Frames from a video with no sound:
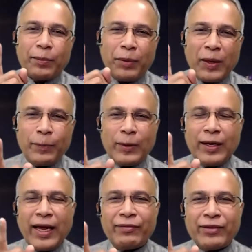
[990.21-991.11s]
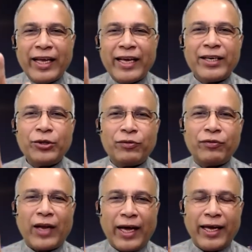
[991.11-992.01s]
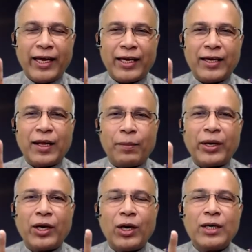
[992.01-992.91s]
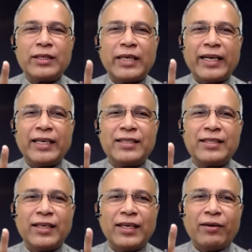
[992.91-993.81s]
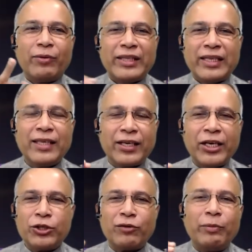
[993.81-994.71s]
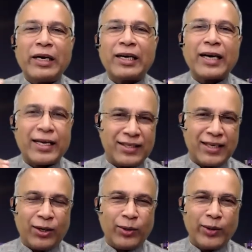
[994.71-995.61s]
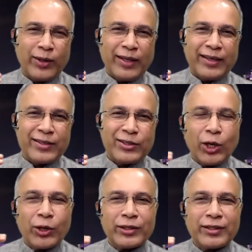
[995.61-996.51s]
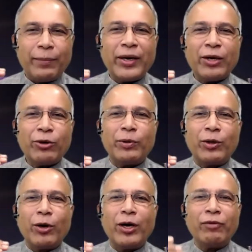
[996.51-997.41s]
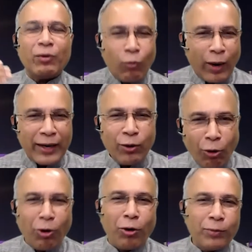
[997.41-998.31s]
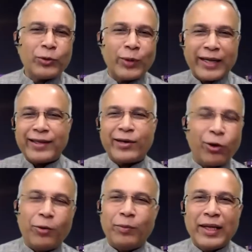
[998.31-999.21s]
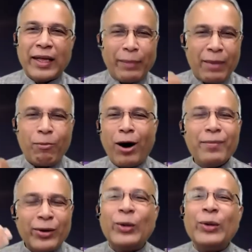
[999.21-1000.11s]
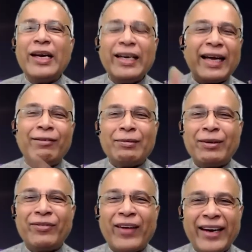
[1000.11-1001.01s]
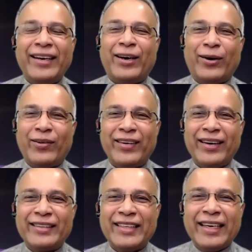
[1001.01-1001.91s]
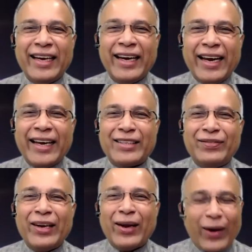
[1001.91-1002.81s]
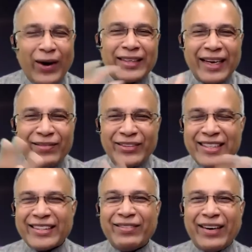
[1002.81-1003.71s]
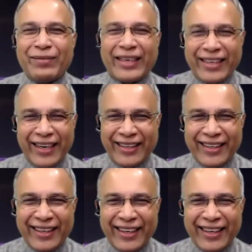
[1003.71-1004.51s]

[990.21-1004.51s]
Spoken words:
People have taken to flying because it is within the reach of middle class now. So somebody could be going from one home to another home. My mom only travels by flight now. It's been a long time since she went by train.